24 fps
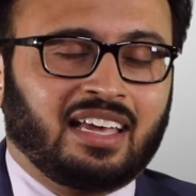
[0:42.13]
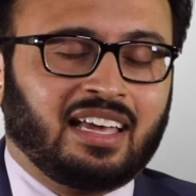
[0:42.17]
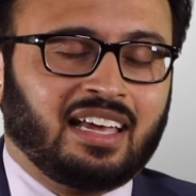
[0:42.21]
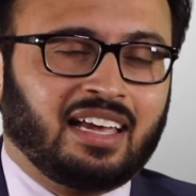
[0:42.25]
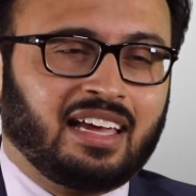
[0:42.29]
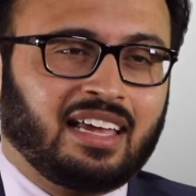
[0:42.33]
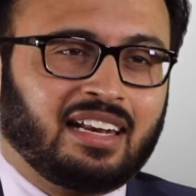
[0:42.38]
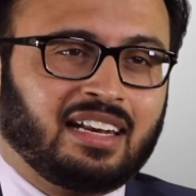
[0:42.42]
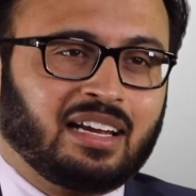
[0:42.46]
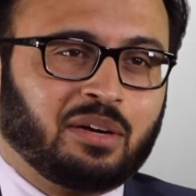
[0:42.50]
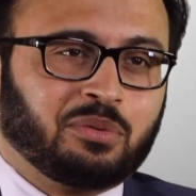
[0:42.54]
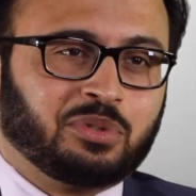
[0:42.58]

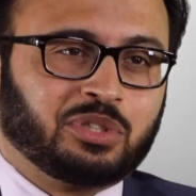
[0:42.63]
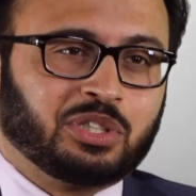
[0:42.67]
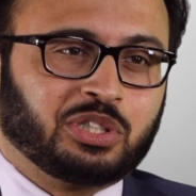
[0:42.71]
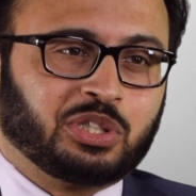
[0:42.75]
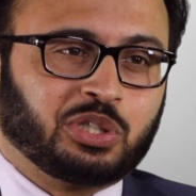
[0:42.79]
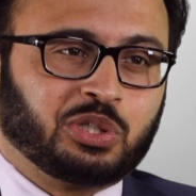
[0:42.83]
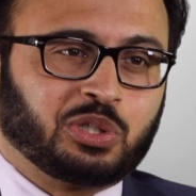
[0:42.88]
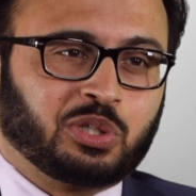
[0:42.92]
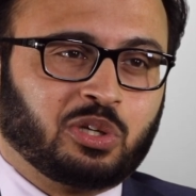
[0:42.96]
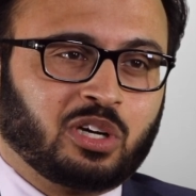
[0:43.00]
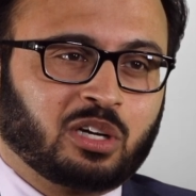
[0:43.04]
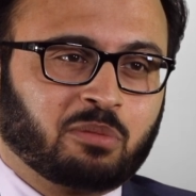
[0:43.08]
And I was
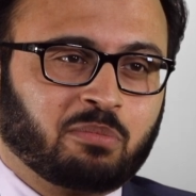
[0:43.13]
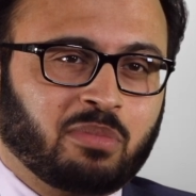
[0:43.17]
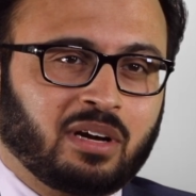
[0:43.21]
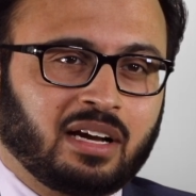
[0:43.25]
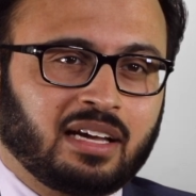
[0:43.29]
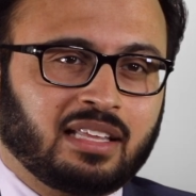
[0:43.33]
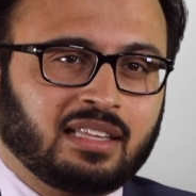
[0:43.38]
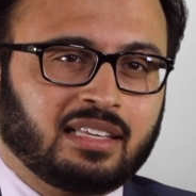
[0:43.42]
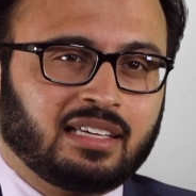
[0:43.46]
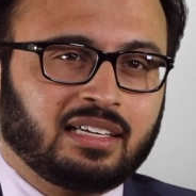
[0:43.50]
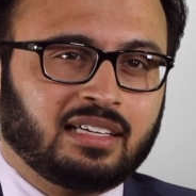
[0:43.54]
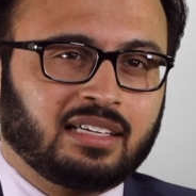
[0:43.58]
just struck
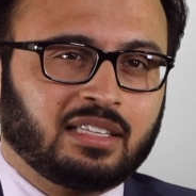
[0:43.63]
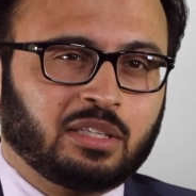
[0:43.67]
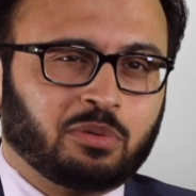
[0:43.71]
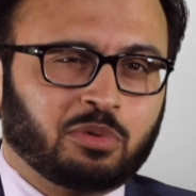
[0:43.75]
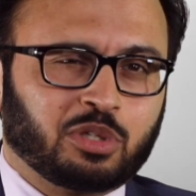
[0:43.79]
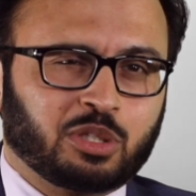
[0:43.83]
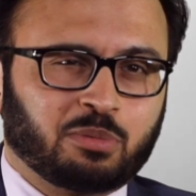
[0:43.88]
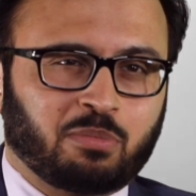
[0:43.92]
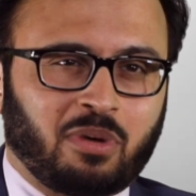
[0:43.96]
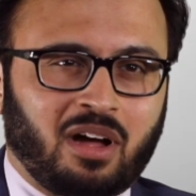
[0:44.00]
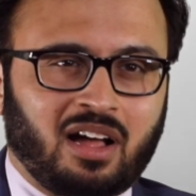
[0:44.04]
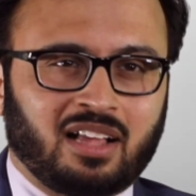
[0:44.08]
by the
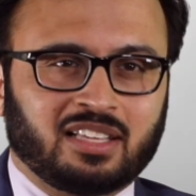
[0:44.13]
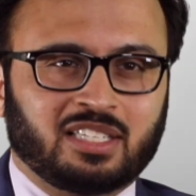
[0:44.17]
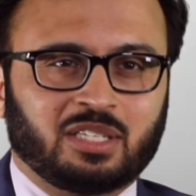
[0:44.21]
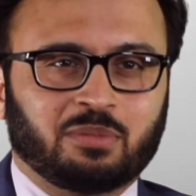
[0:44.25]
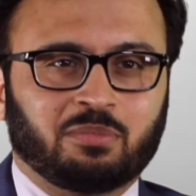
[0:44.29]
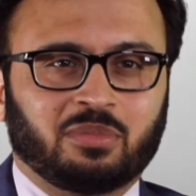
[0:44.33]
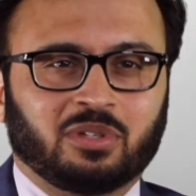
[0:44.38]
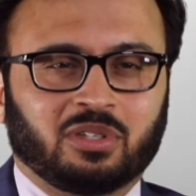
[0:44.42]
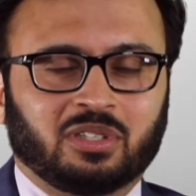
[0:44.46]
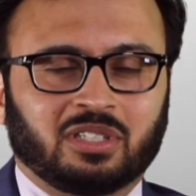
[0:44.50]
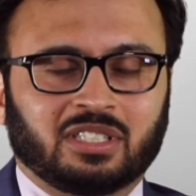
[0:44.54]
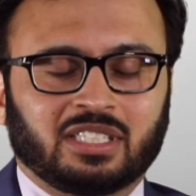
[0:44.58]

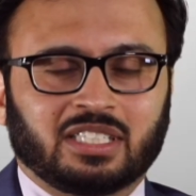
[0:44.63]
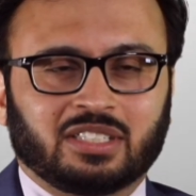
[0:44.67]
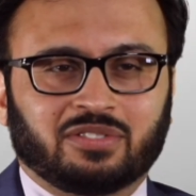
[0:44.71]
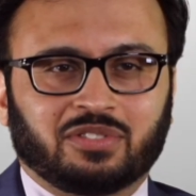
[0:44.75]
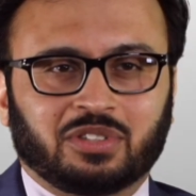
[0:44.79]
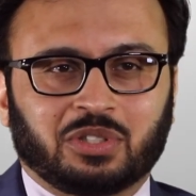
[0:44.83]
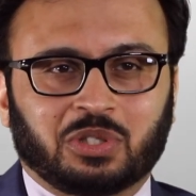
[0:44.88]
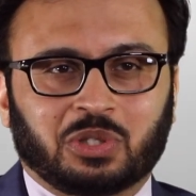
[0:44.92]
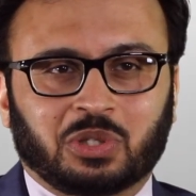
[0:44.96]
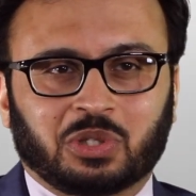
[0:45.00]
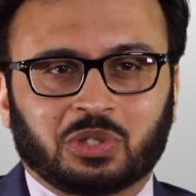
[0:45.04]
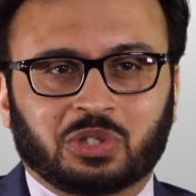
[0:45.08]
responsibility
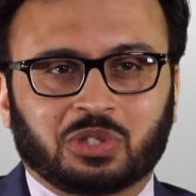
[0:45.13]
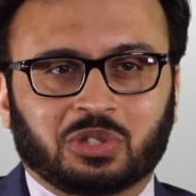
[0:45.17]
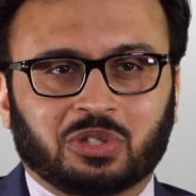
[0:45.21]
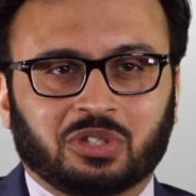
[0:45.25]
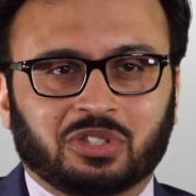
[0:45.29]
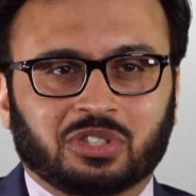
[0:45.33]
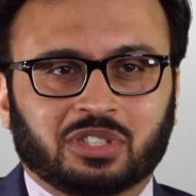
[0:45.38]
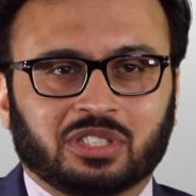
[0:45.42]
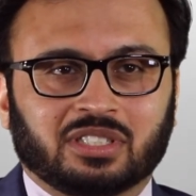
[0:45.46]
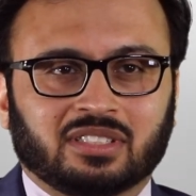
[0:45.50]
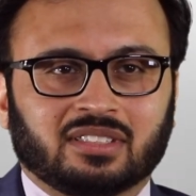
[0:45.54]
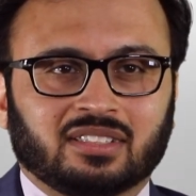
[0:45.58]
of a
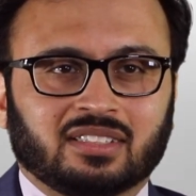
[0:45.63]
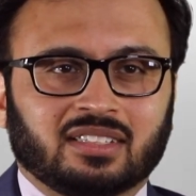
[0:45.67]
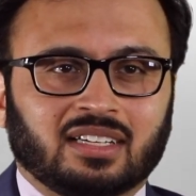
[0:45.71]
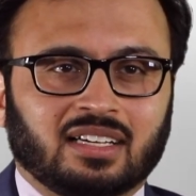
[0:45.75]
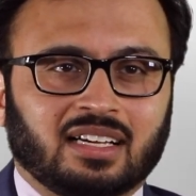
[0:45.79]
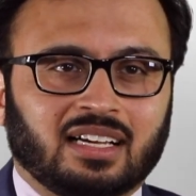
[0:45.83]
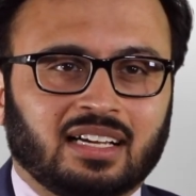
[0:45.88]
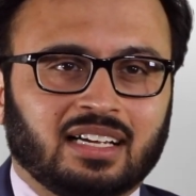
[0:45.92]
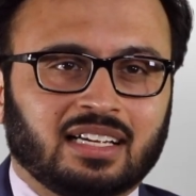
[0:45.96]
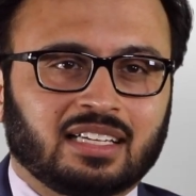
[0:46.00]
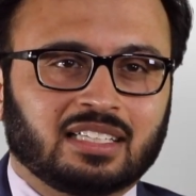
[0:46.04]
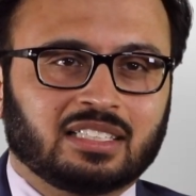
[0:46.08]
neurosurgeon
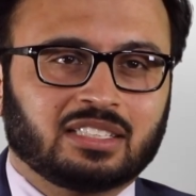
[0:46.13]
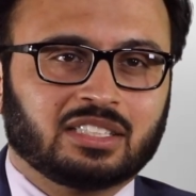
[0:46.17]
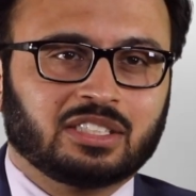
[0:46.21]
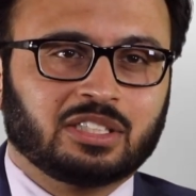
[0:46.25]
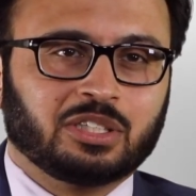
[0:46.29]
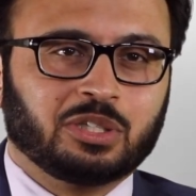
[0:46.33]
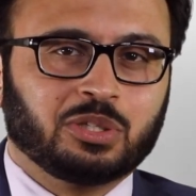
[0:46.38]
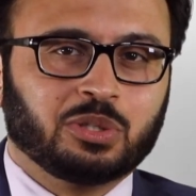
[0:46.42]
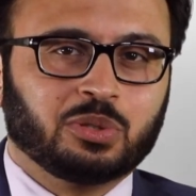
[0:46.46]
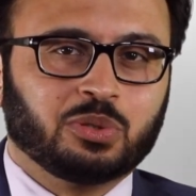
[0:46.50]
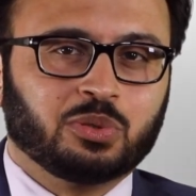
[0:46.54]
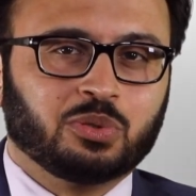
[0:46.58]
to
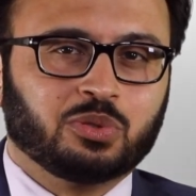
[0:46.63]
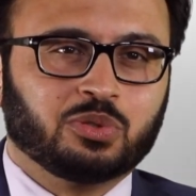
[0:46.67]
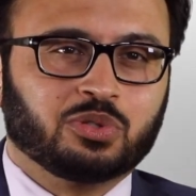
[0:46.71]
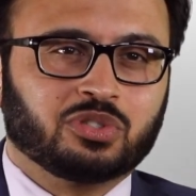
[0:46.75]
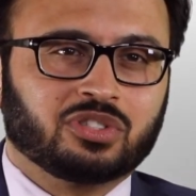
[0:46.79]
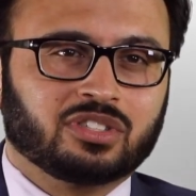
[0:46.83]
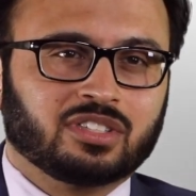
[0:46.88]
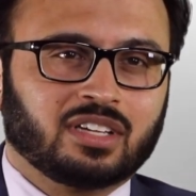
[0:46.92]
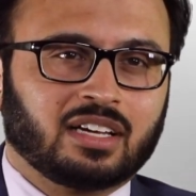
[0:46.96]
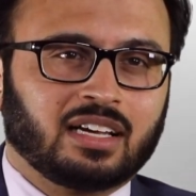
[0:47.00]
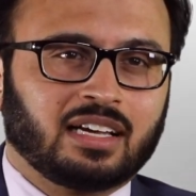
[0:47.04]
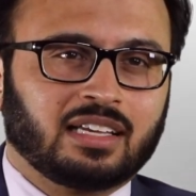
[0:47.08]

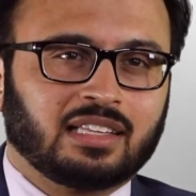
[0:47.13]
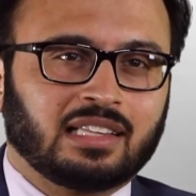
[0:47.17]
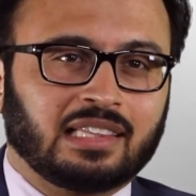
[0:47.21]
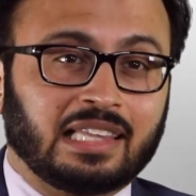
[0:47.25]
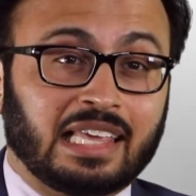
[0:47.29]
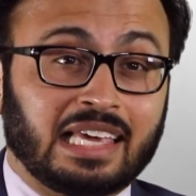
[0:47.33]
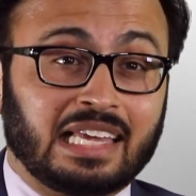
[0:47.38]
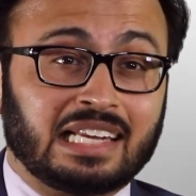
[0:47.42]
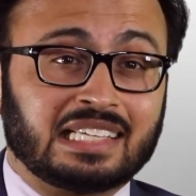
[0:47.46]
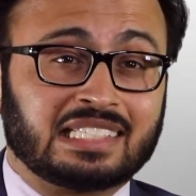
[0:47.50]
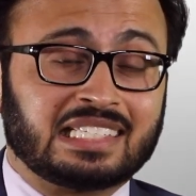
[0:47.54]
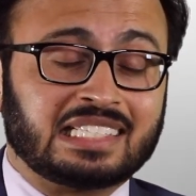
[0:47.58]
use the
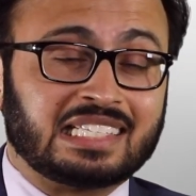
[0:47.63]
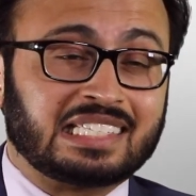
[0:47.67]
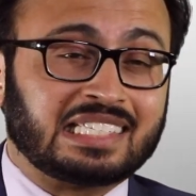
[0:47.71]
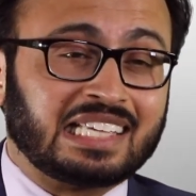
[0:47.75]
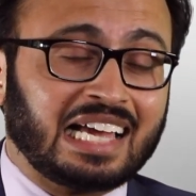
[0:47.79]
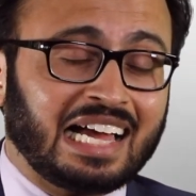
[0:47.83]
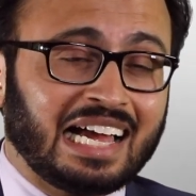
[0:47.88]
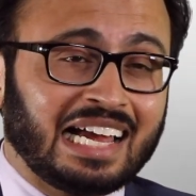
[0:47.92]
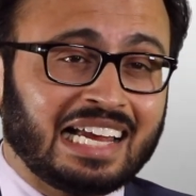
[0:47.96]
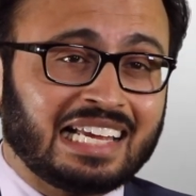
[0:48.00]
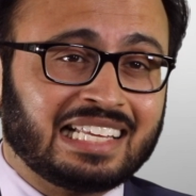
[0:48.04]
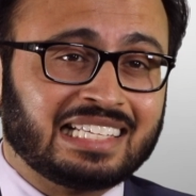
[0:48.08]
latest in
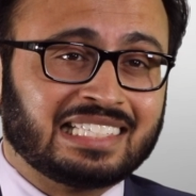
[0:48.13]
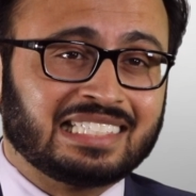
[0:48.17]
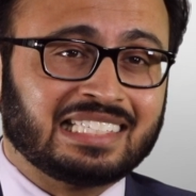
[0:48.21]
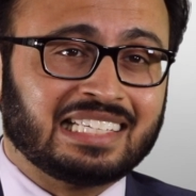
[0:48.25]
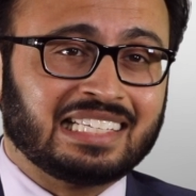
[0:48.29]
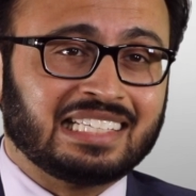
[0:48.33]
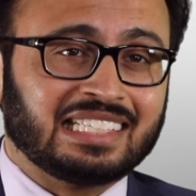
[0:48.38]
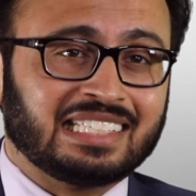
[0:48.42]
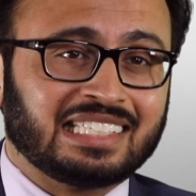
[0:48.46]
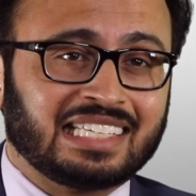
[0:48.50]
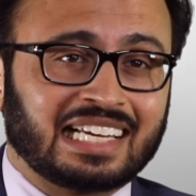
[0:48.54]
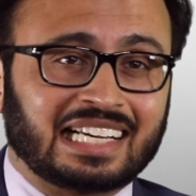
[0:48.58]
science
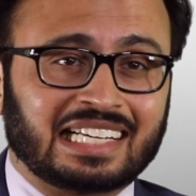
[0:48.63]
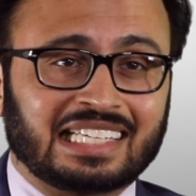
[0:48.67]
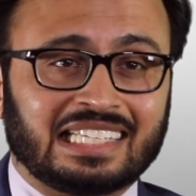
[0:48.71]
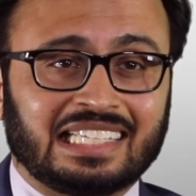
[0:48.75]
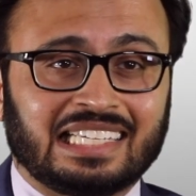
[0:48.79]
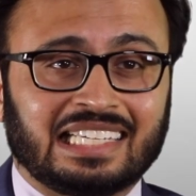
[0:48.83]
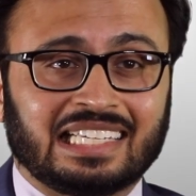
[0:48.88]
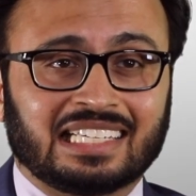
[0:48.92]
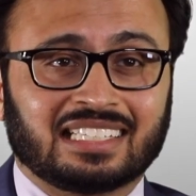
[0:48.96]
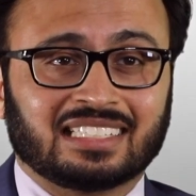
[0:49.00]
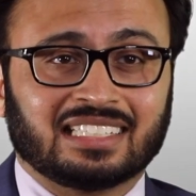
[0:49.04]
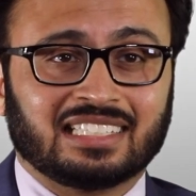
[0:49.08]
and
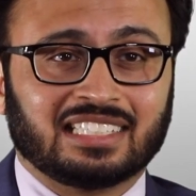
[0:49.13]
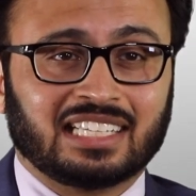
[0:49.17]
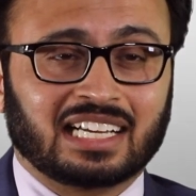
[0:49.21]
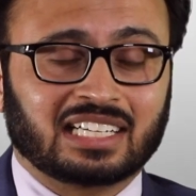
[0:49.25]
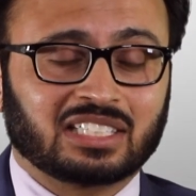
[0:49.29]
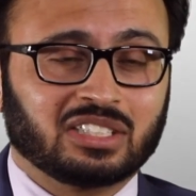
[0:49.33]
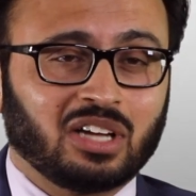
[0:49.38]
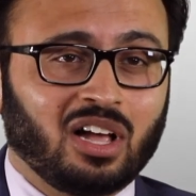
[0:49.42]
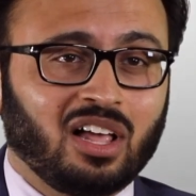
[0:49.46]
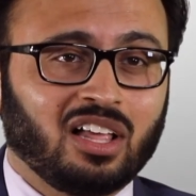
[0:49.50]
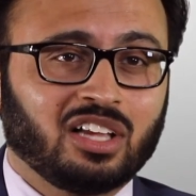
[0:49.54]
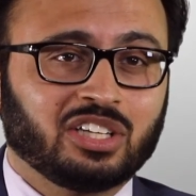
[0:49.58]
techniques and
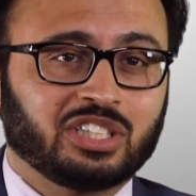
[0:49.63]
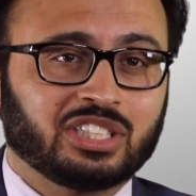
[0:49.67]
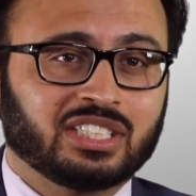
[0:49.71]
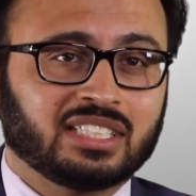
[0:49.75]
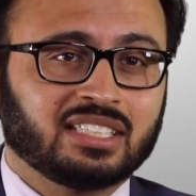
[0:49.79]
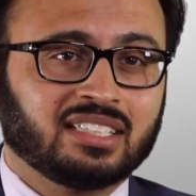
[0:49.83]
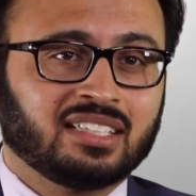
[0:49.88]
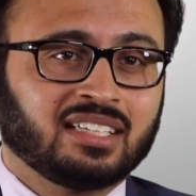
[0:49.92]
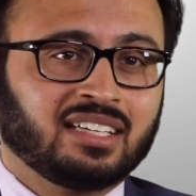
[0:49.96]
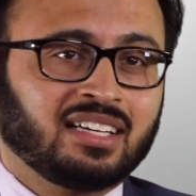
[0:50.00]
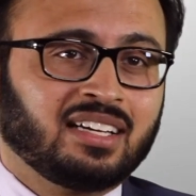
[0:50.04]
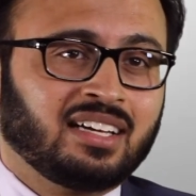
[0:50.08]

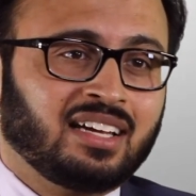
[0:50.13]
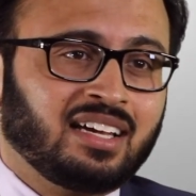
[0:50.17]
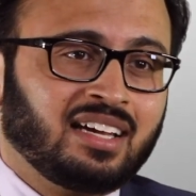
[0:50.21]
technology